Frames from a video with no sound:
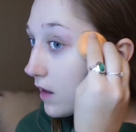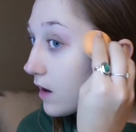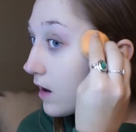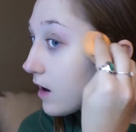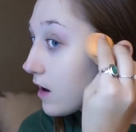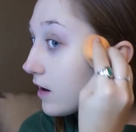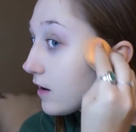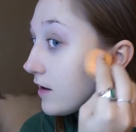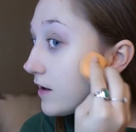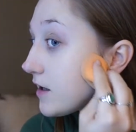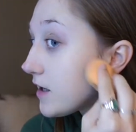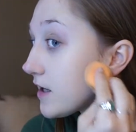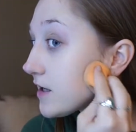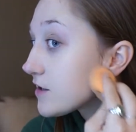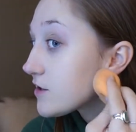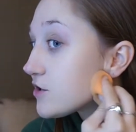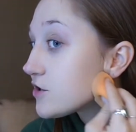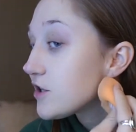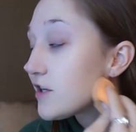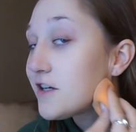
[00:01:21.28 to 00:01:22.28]
I already
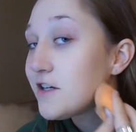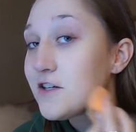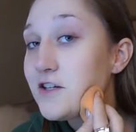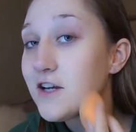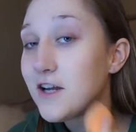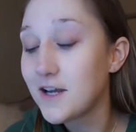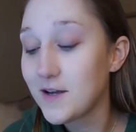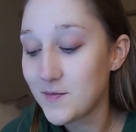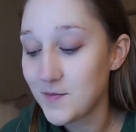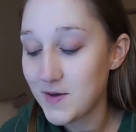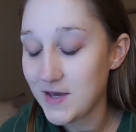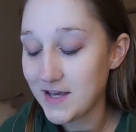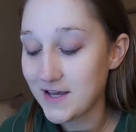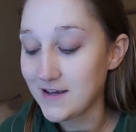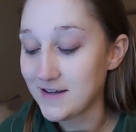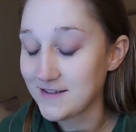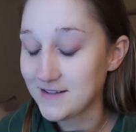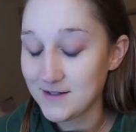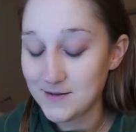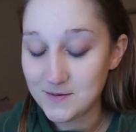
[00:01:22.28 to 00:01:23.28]
exchanged it
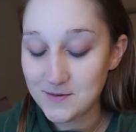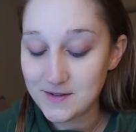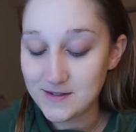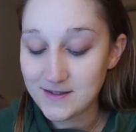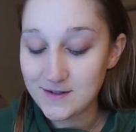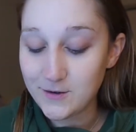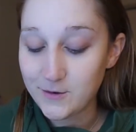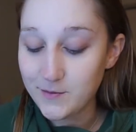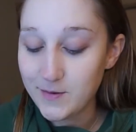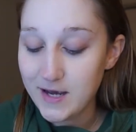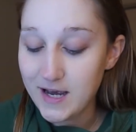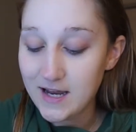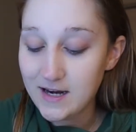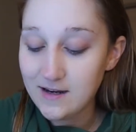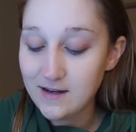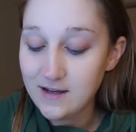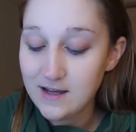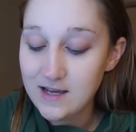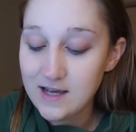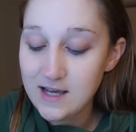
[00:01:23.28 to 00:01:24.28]
because it was so
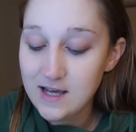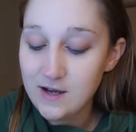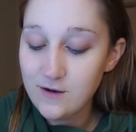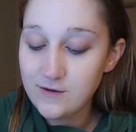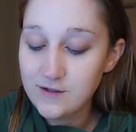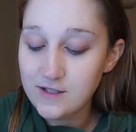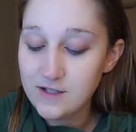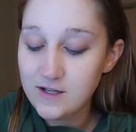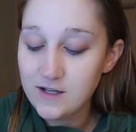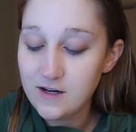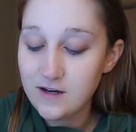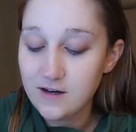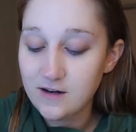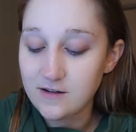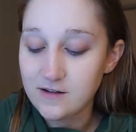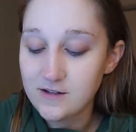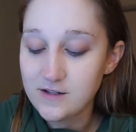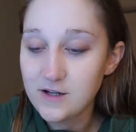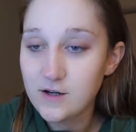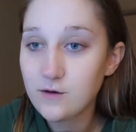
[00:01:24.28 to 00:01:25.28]
bad. It was a good
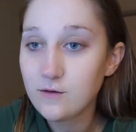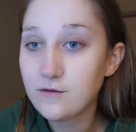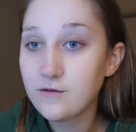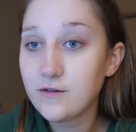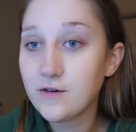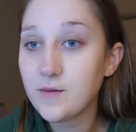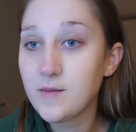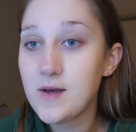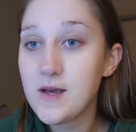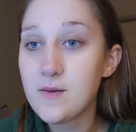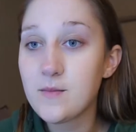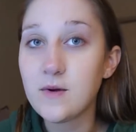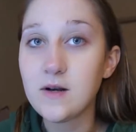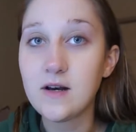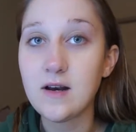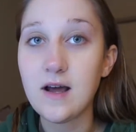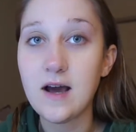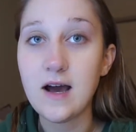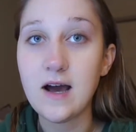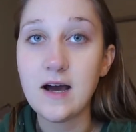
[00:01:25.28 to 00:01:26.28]
undertone for me, but
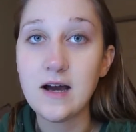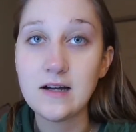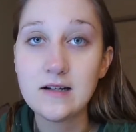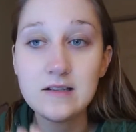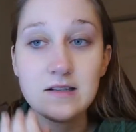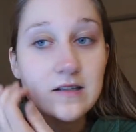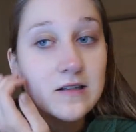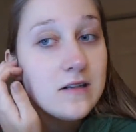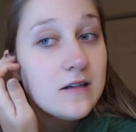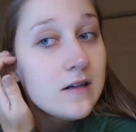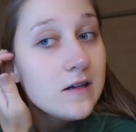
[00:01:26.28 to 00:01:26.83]
not